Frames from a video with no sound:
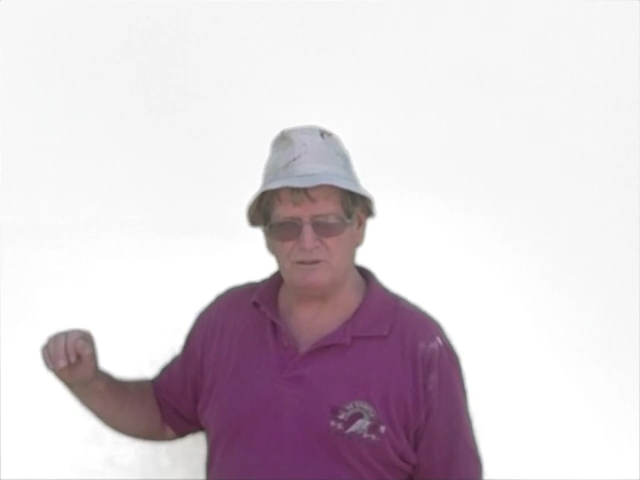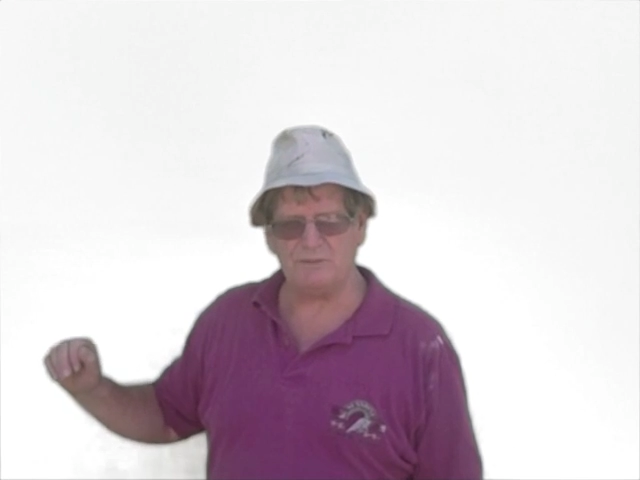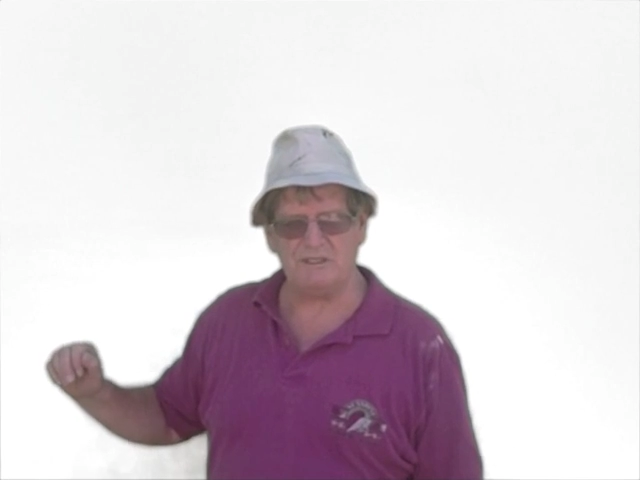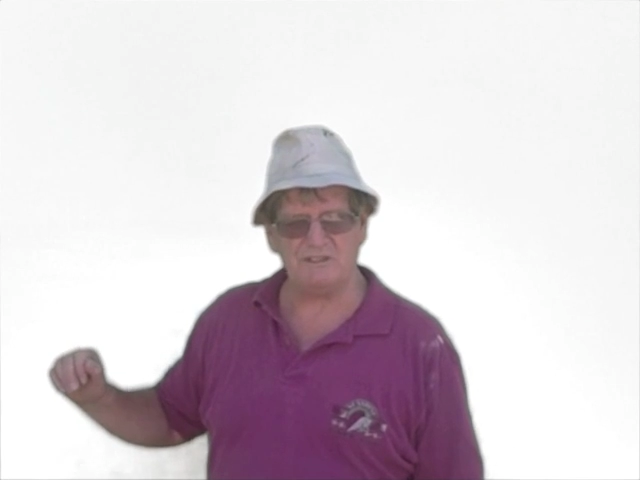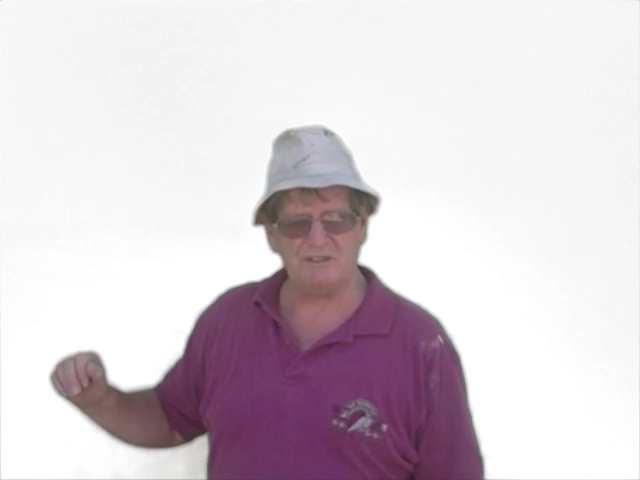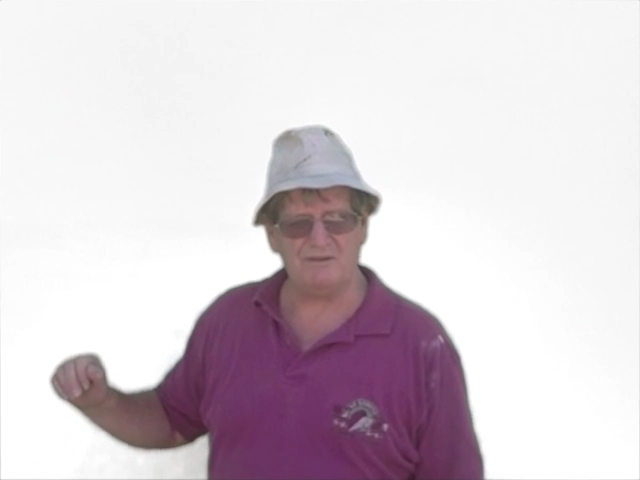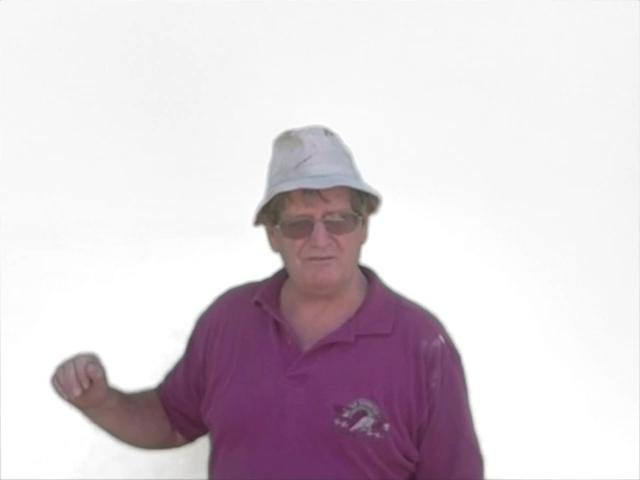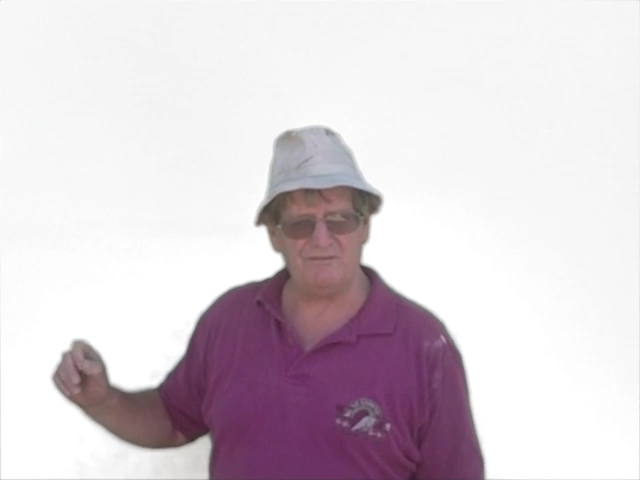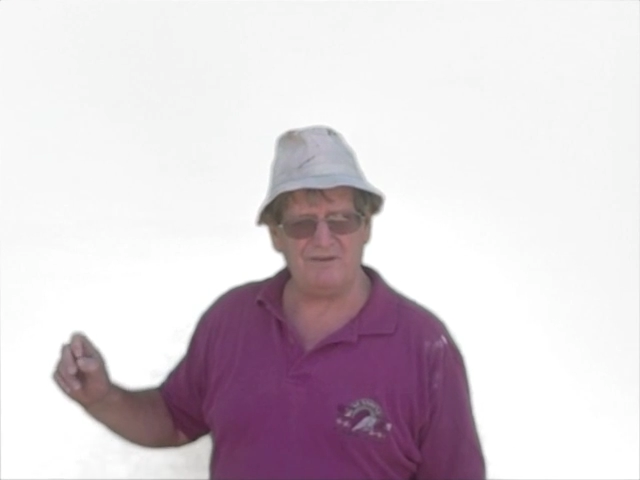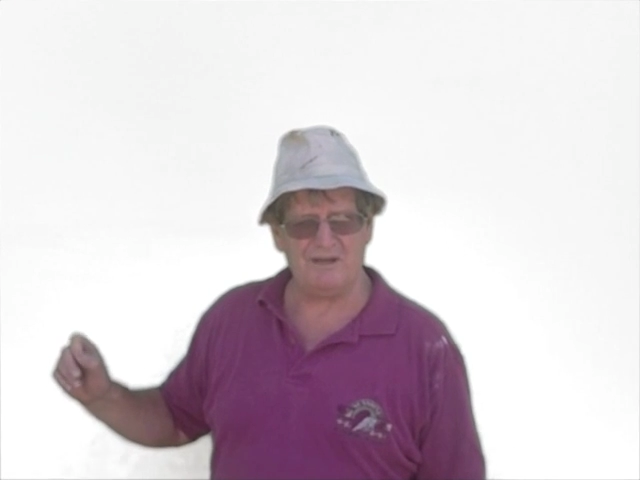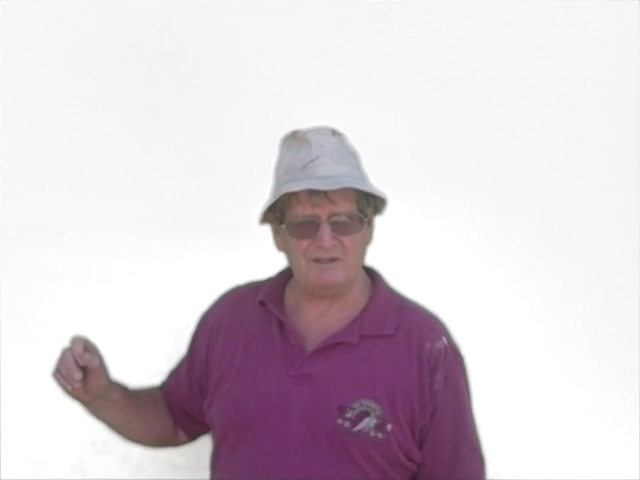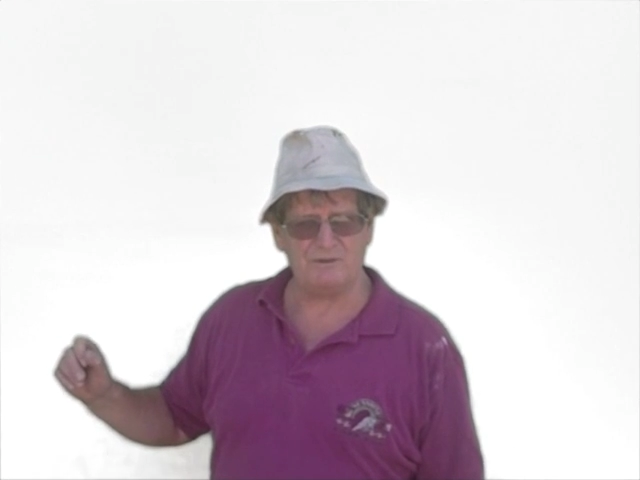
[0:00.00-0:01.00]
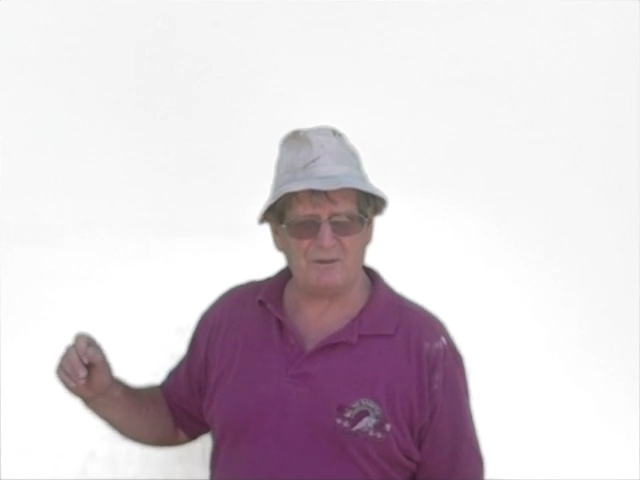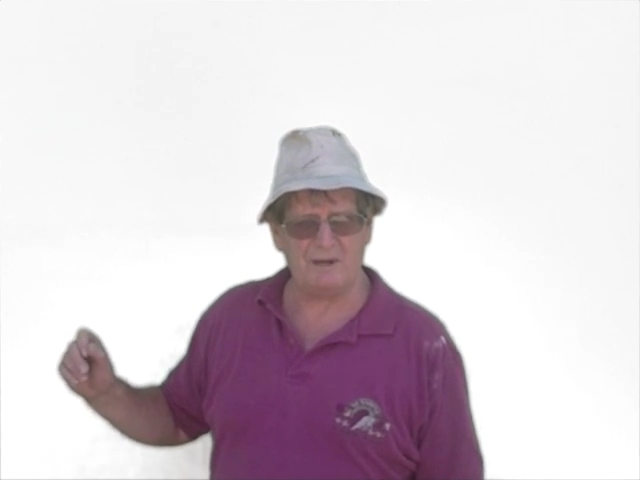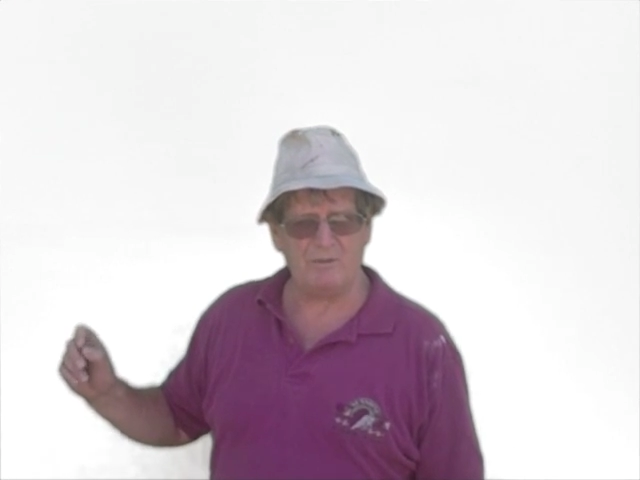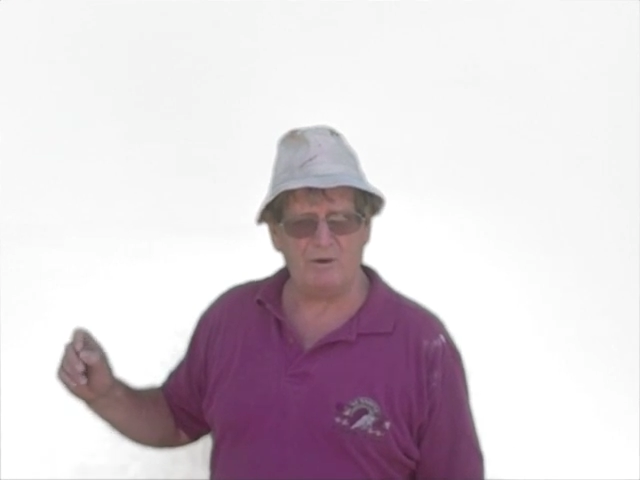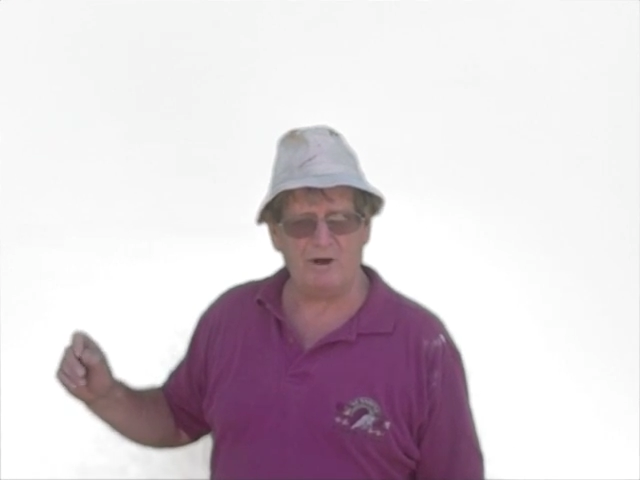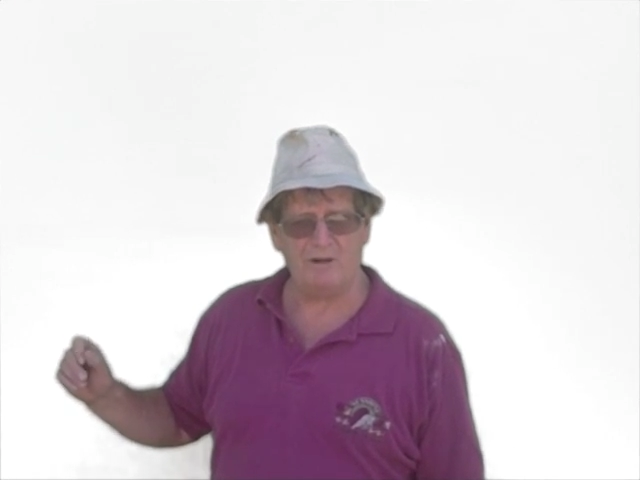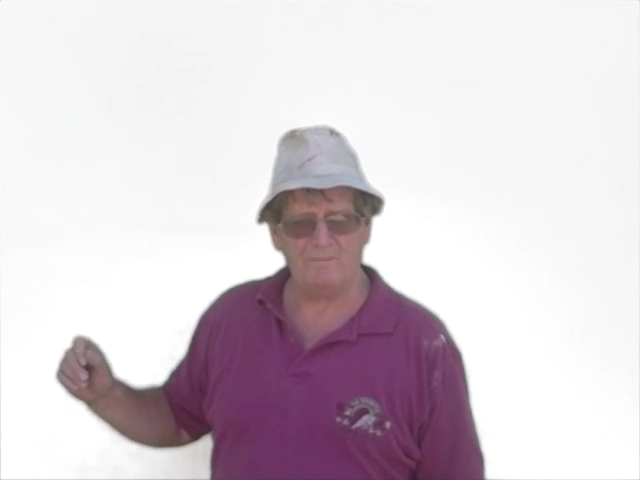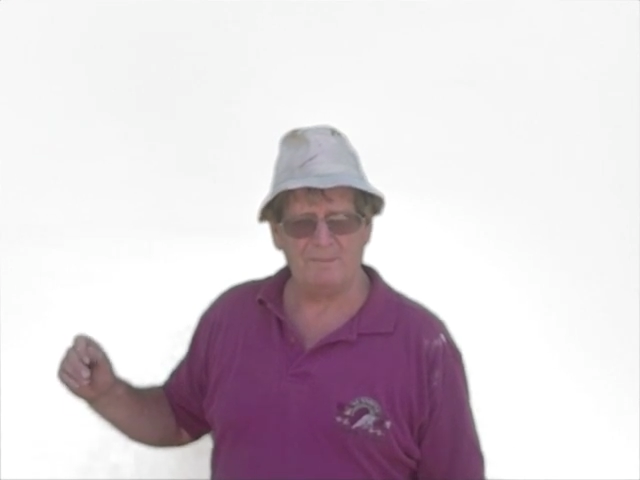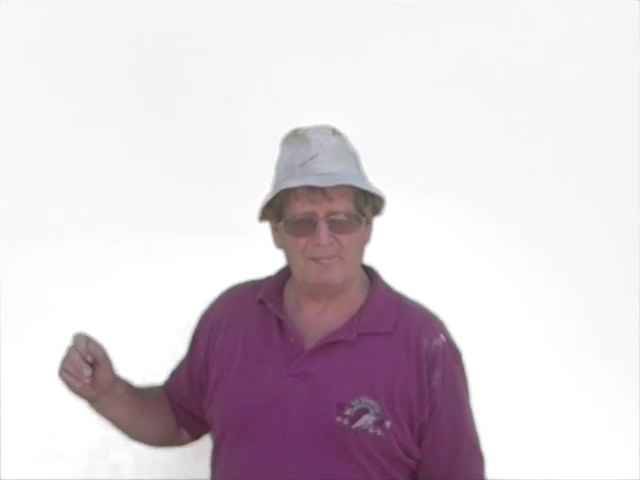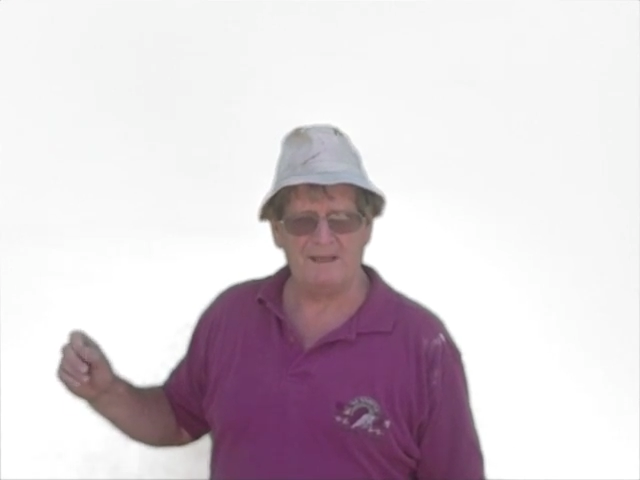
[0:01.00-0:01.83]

green or something that's going to